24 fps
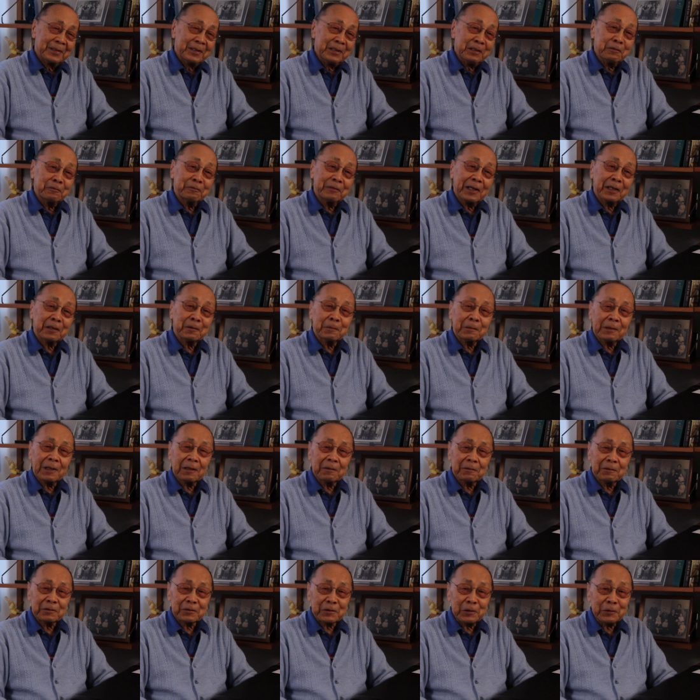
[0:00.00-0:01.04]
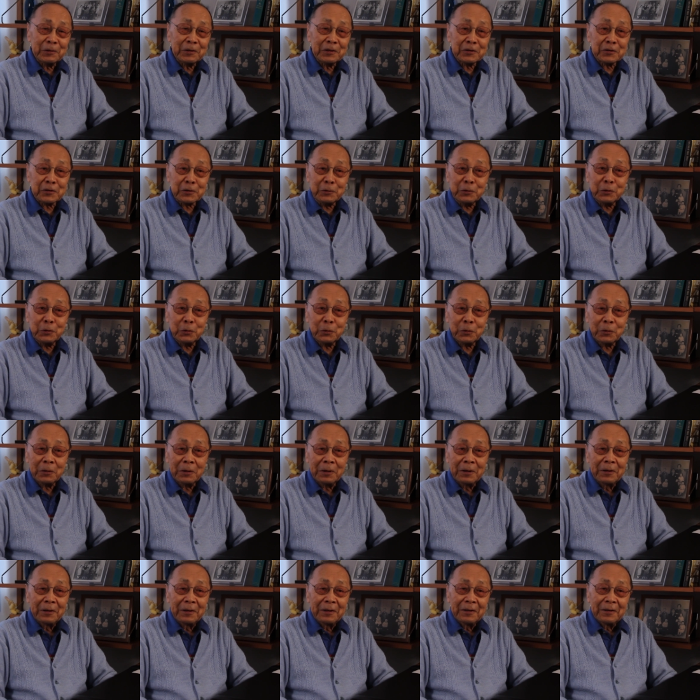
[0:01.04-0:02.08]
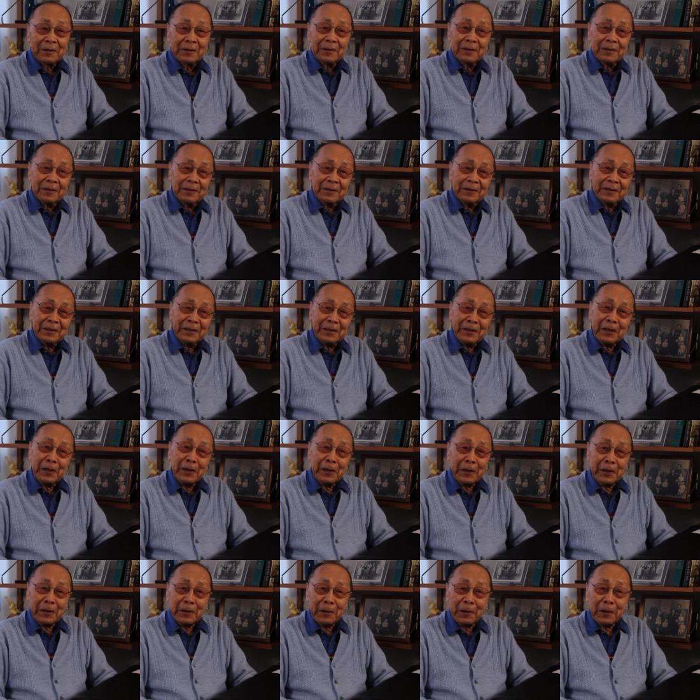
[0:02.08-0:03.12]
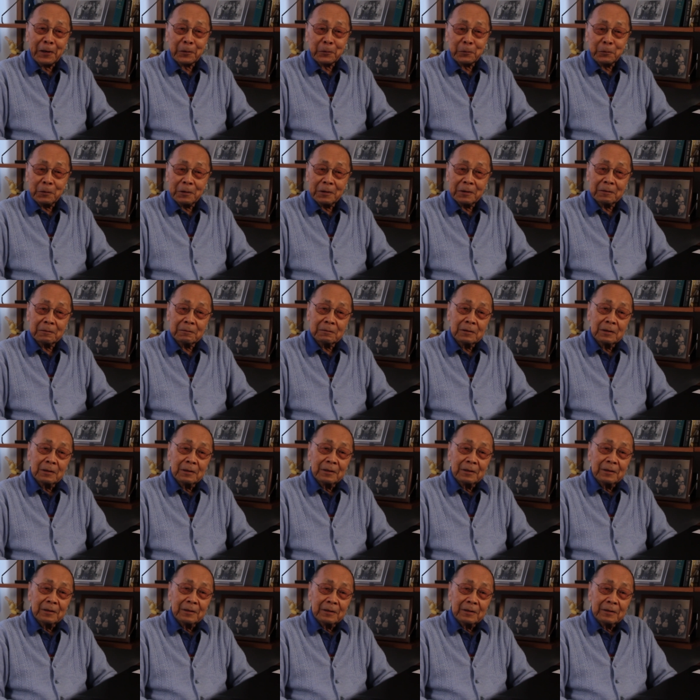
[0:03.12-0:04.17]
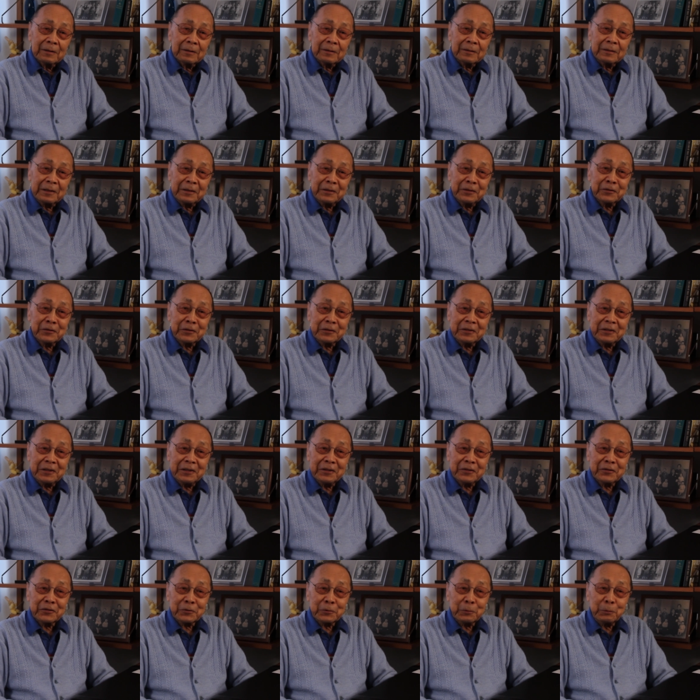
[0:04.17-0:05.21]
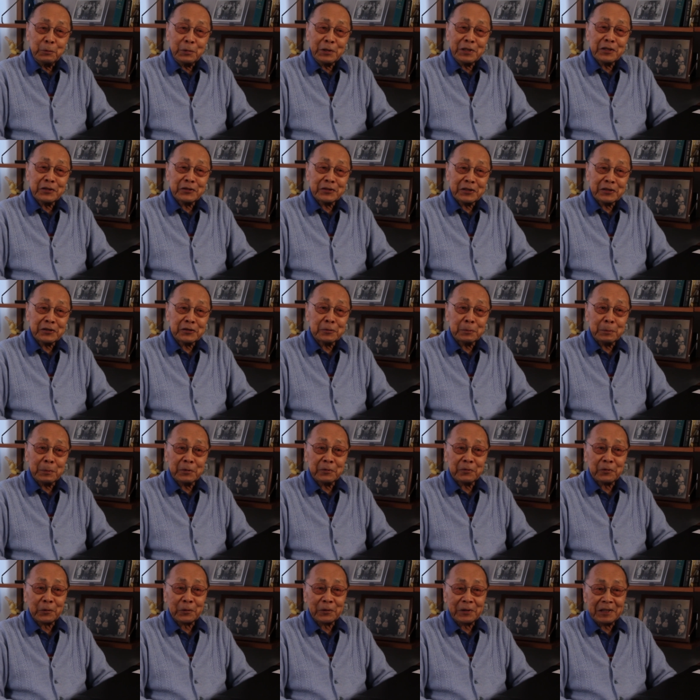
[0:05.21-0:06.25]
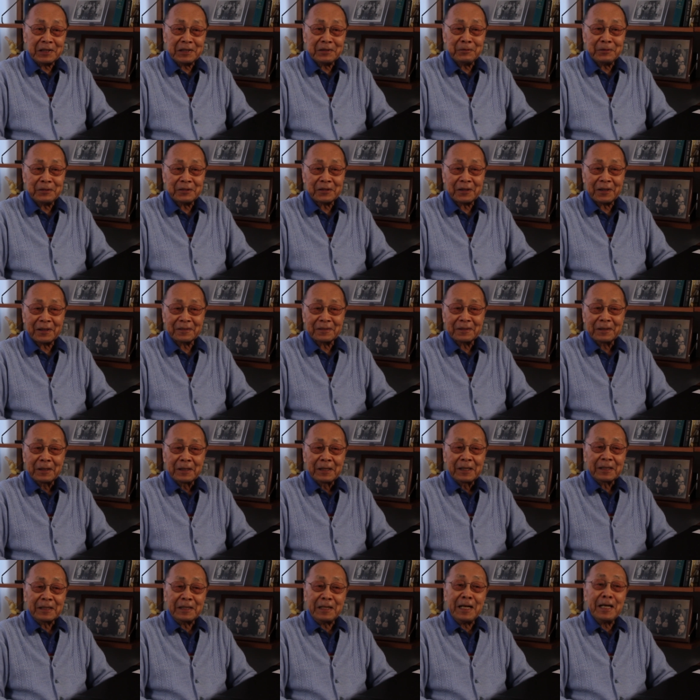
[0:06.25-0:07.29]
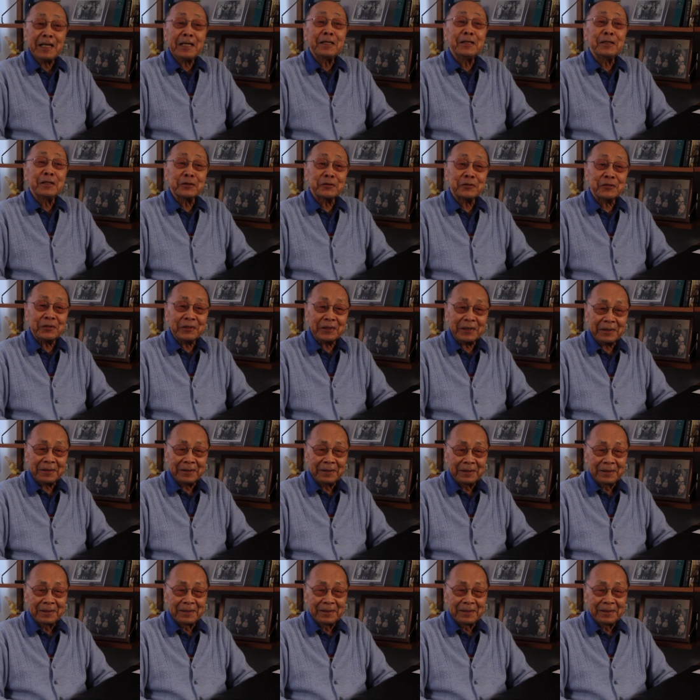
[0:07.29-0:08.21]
In fact, when I was going to school in Ottawa, they used to teach British history before they even taught Canadian history.